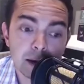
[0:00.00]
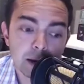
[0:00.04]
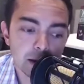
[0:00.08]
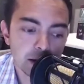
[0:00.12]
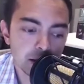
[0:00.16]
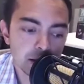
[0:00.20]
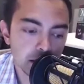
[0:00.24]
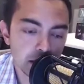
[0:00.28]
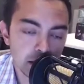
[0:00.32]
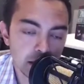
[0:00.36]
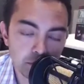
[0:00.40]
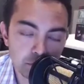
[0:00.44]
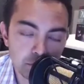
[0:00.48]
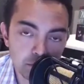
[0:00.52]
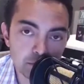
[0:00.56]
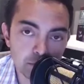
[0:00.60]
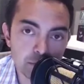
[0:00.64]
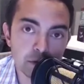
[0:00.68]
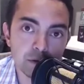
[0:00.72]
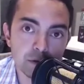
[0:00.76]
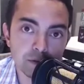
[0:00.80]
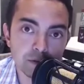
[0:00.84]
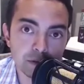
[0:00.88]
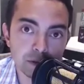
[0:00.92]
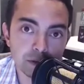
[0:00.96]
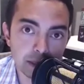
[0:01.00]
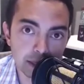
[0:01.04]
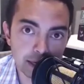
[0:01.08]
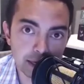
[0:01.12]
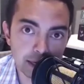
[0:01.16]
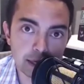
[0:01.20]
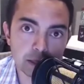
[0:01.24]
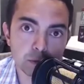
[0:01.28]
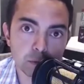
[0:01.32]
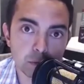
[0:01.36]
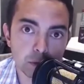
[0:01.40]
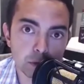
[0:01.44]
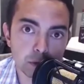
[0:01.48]
it removes the
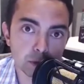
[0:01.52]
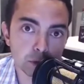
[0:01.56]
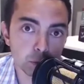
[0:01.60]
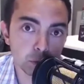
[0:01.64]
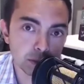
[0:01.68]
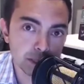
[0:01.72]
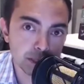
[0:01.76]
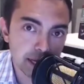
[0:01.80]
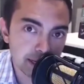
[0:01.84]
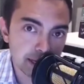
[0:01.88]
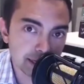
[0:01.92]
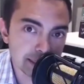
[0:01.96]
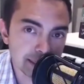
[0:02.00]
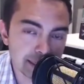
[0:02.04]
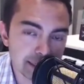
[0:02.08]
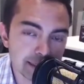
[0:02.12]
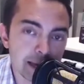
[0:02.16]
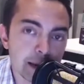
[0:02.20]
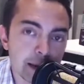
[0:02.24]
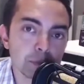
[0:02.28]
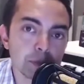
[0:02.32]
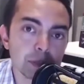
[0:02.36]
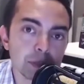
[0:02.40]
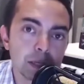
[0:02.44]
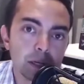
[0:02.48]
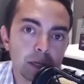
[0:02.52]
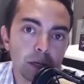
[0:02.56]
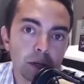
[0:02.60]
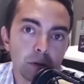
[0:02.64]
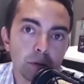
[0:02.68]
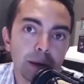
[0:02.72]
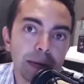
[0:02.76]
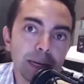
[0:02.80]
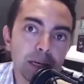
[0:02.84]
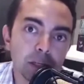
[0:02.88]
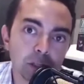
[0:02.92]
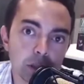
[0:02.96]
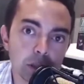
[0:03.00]
guesswork. So we're taking steps and
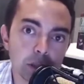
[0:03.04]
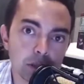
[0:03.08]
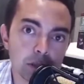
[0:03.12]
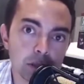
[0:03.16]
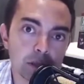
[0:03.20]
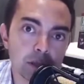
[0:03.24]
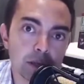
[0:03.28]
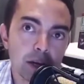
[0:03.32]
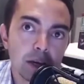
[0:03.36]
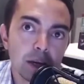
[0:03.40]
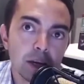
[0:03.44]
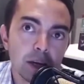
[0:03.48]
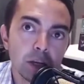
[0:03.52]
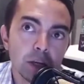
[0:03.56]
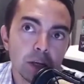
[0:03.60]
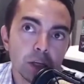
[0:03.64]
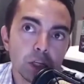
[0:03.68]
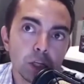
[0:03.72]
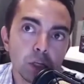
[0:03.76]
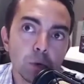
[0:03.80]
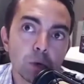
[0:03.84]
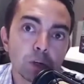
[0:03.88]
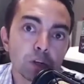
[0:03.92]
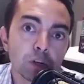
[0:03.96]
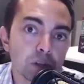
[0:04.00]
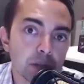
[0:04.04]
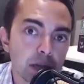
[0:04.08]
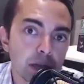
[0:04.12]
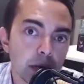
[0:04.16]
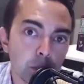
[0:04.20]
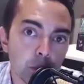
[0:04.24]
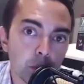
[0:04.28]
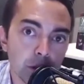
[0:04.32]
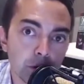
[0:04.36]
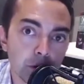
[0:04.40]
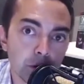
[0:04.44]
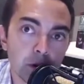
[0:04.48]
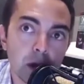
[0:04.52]
iterations to understand
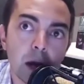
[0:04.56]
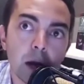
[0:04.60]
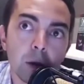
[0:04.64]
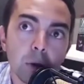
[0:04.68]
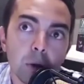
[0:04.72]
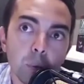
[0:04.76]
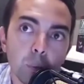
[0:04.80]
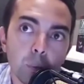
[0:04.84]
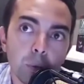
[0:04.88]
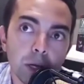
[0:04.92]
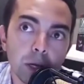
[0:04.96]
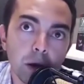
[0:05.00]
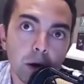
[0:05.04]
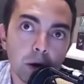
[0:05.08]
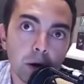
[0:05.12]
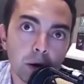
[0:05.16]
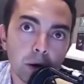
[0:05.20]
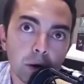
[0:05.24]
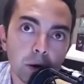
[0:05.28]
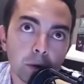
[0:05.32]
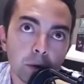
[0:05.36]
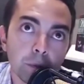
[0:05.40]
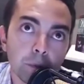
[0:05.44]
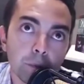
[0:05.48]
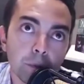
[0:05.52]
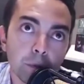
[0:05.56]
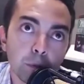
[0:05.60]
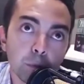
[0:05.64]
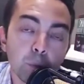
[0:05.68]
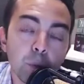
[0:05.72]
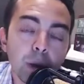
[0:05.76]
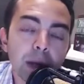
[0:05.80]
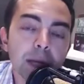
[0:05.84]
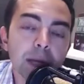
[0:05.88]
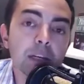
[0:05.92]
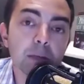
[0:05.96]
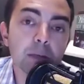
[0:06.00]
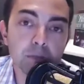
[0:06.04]
whether or not we are
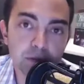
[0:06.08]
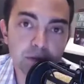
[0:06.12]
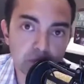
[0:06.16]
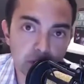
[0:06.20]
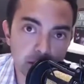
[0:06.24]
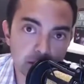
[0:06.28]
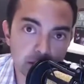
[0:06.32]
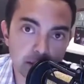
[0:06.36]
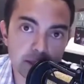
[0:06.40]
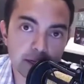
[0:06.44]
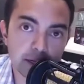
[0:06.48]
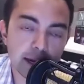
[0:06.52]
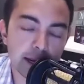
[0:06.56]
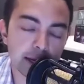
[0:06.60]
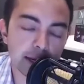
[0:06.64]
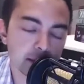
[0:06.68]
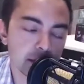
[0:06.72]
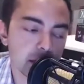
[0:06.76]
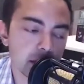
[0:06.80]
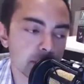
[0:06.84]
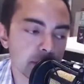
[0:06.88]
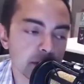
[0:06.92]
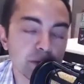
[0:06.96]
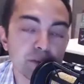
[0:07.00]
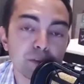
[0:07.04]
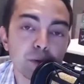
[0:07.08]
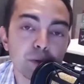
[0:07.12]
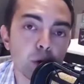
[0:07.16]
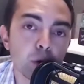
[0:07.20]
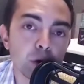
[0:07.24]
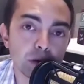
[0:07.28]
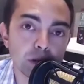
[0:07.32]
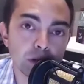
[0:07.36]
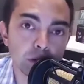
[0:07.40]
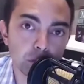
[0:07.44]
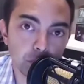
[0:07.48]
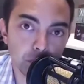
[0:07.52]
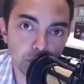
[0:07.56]
ready to move on to the next step. And of
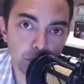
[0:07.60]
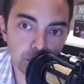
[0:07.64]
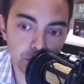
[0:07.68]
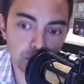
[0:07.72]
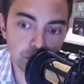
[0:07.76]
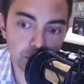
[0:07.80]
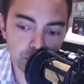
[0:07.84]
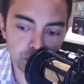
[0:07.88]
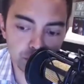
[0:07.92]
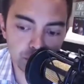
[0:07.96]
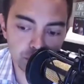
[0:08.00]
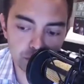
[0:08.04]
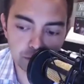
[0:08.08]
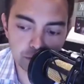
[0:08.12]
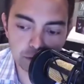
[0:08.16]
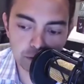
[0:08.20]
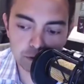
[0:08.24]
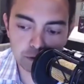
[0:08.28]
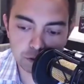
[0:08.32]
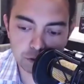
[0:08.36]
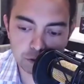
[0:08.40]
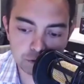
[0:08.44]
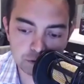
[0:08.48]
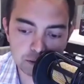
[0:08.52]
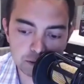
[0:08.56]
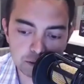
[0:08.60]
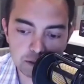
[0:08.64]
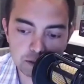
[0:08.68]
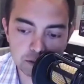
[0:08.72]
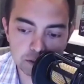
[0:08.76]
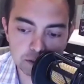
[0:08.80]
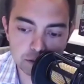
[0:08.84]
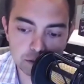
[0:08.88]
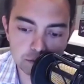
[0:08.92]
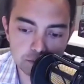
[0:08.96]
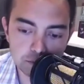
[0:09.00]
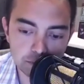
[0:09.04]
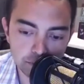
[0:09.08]
course, the dream is
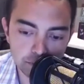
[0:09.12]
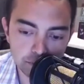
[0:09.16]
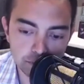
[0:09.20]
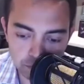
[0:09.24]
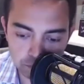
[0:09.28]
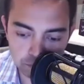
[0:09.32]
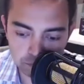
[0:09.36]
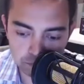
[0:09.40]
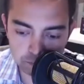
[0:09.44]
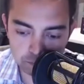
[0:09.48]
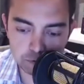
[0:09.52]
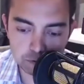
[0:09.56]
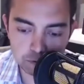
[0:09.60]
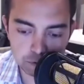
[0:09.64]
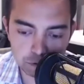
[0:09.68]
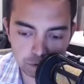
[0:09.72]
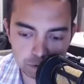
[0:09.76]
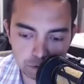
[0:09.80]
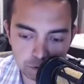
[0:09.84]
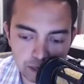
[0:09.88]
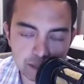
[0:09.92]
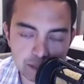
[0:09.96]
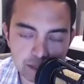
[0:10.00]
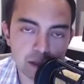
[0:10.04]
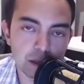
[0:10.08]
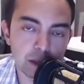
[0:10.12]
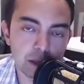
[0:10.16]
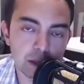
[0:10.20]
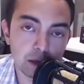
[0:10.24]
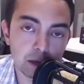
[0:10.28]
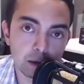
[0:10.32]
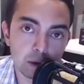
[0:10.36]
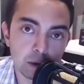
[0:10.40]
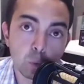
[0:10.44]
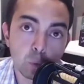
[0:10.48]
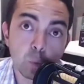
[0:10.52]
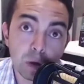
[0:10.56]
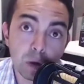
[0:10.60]
you create the
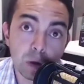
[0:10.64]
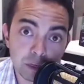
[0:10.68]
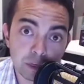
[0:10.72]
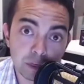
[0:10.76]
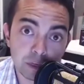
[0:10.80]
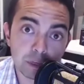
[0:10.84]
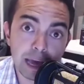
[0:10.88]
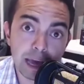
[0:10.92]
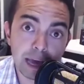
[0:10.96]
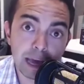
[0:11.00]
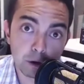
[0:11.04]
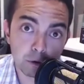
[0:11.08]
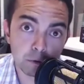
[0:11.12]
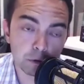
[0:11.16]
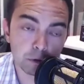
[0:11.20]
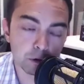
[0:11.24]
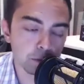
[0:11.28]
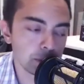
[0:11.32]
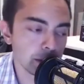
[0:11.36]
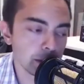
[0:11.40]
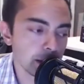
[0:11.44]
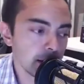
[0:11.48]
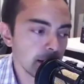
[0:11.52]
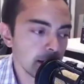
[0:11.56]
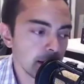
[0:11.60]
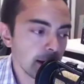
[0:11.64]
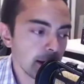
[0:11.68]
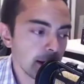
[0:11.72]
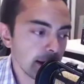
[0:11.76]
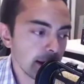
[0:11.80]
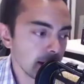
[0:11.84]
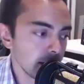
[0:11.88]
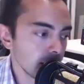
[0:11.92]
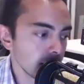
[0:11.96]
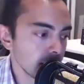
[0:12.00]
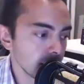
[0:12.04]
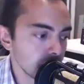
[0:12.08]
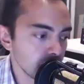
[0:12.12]
thing with that group
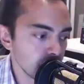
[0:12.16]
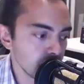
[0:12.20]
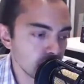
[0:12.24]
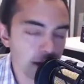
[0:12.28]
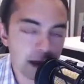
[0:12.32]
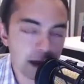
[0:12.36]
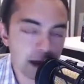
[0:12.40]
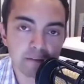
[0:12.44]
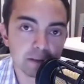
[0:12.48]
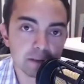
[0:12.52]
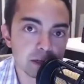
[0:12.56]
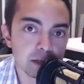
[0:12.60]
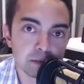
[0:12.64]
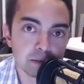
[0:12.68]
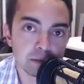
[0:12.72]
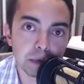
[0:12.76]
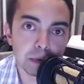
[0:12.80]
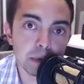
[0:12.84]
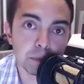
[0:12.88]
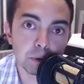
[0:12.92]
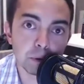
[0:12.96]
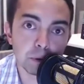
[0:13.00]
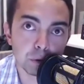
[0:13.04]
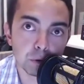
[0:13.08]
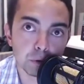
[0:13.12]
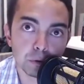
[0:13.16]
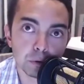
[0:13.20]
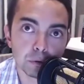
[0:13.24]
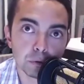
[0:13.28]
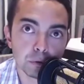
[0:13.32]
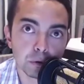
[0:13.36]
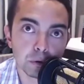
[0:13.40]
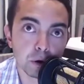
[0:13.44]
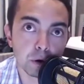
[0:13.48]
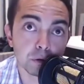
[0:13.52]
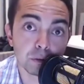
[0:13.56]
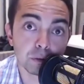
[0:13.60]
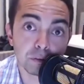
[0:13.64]
and you have these people who
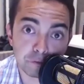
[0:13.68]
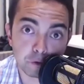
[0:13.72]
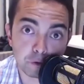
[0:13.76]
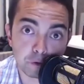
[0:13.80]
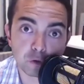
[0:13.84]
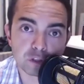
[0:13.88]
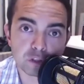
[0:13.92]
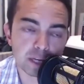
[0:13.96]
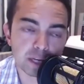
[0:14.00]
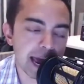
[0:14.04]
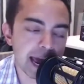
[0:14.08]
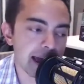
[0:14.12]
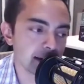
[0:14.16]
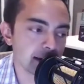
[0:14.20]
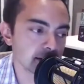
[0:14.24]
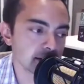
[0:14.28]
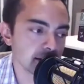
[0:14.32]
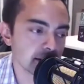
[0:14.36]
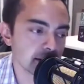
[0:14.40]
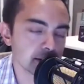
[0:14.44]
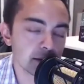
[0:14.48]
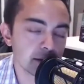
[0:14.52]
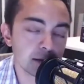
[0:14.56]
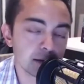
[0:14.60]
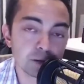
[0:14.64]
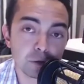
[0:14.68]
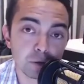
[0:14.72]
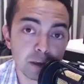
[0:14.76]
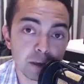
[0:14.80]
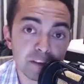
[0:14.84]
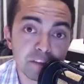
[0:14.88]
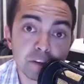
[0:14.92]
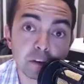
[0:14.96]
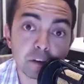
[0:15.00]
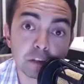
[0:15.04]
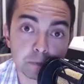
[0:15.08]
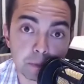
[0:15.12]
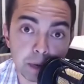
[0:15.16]
are the first to access it so they
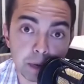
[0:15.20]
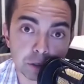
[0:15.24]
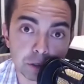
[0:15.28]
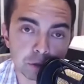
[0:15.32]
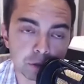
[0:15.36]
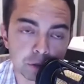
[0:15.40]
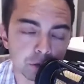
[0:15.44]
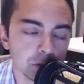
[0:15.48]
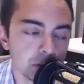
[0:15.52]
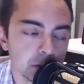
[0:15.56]
feel special.